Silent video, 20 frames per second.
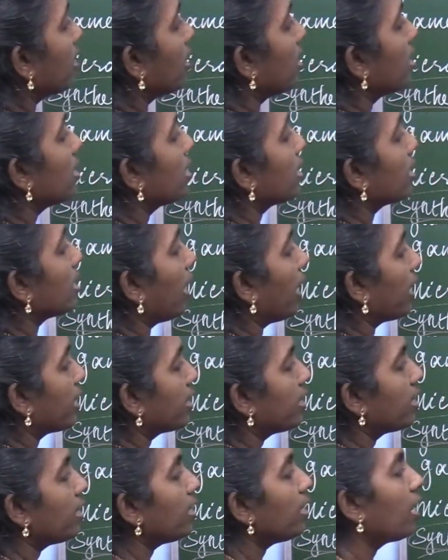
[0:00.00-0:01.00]
is
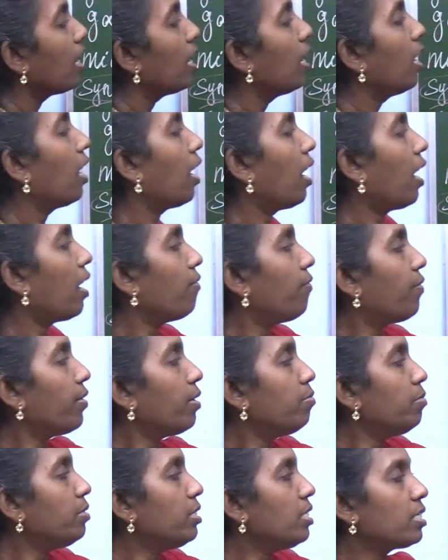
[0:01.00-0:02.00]
selected, and
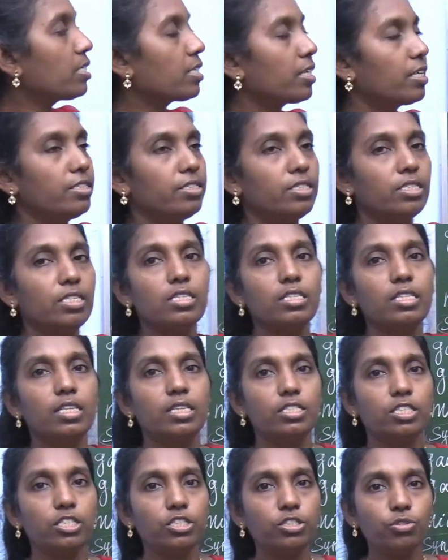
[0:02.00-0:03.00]
from this region the
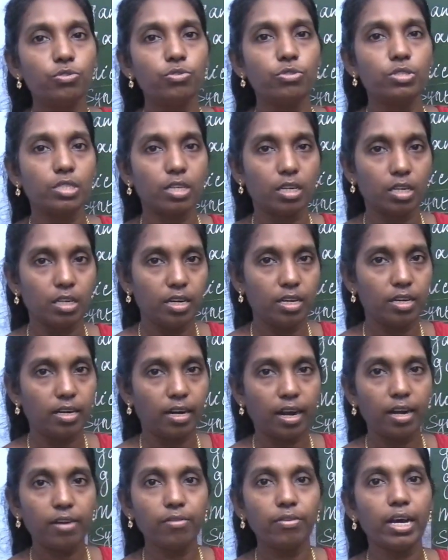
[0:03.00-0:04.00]
tissues are
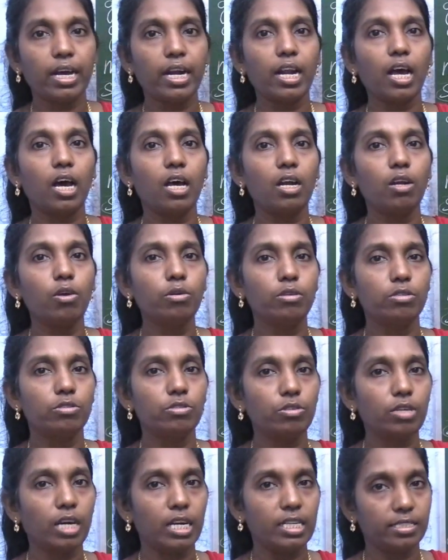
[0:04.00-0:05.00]
derived and allow you
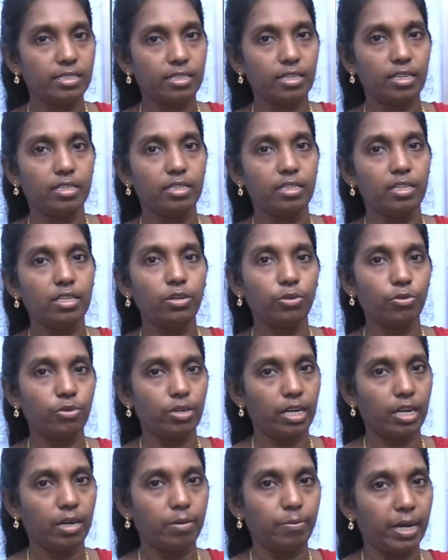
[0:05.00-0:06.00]
to culture in the
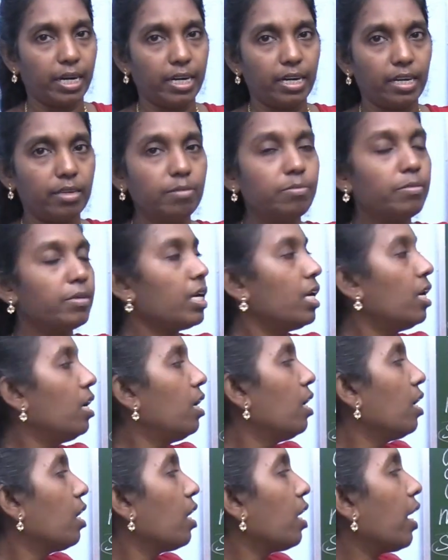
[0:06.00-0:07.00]
nutrient medium,
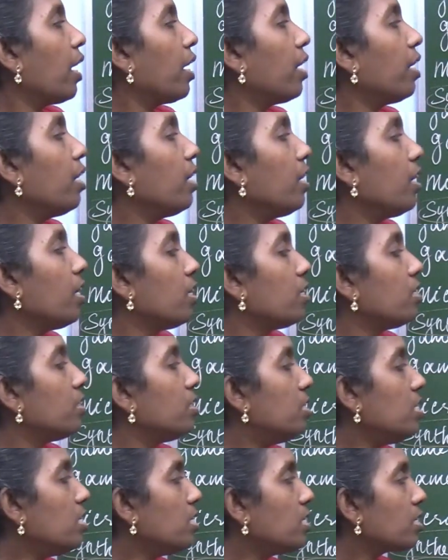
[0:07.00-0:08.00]
and
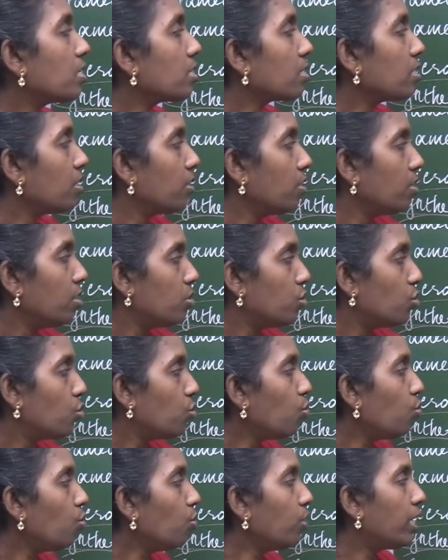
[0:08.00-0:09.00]
this
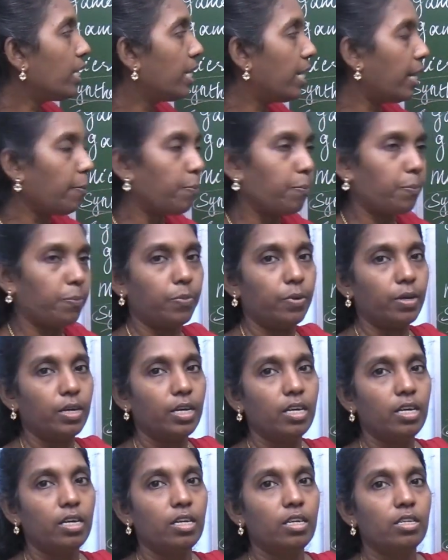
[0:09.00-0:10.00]
shoot tip
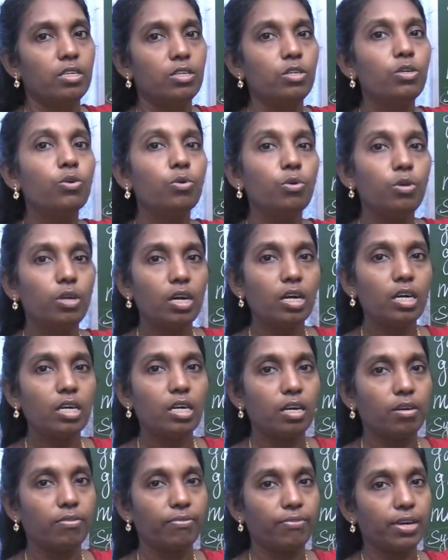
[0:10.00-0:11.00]
do not
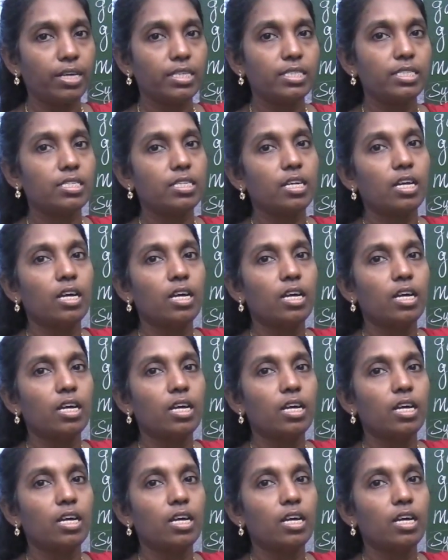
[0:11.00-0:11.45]
affect